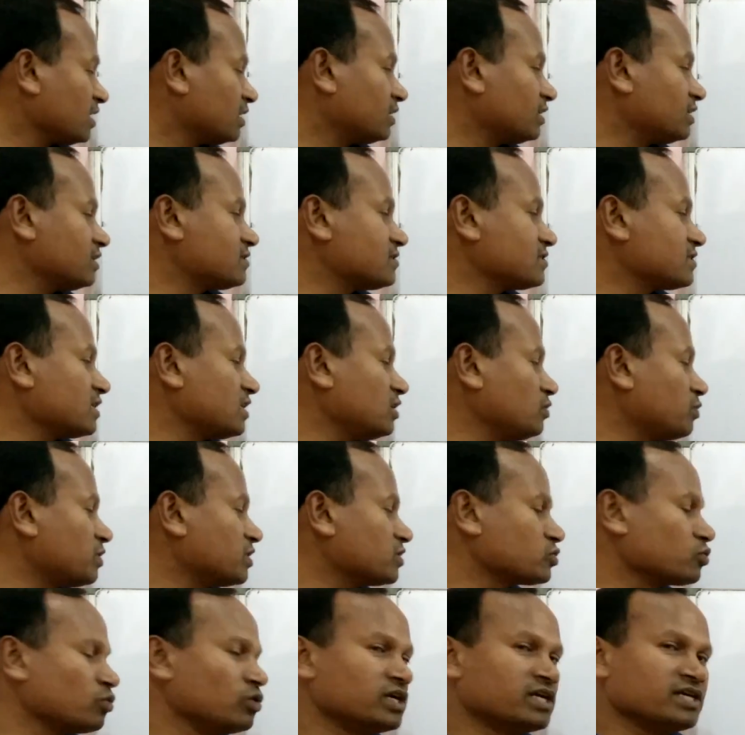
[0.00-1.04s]
This is
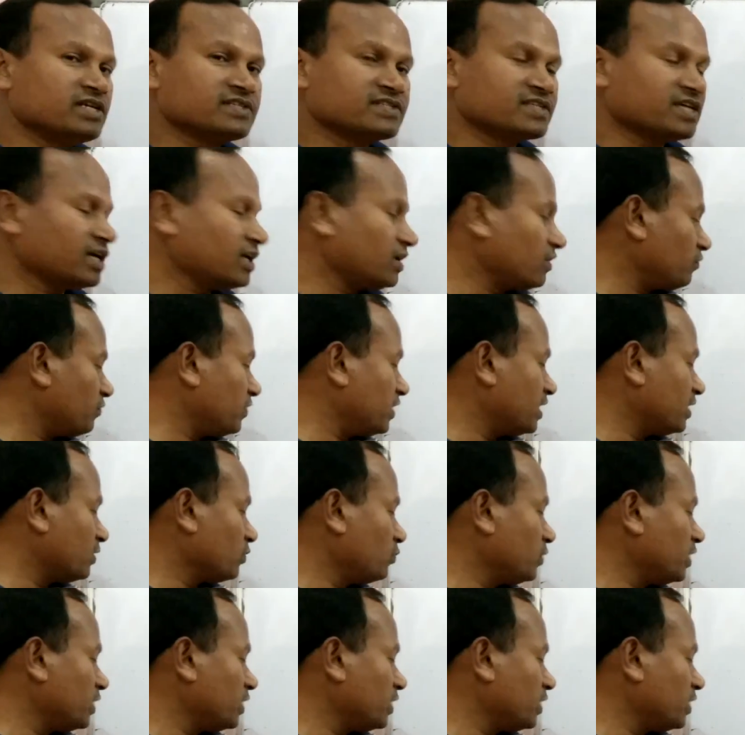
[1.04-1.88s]
reverse voltage gain.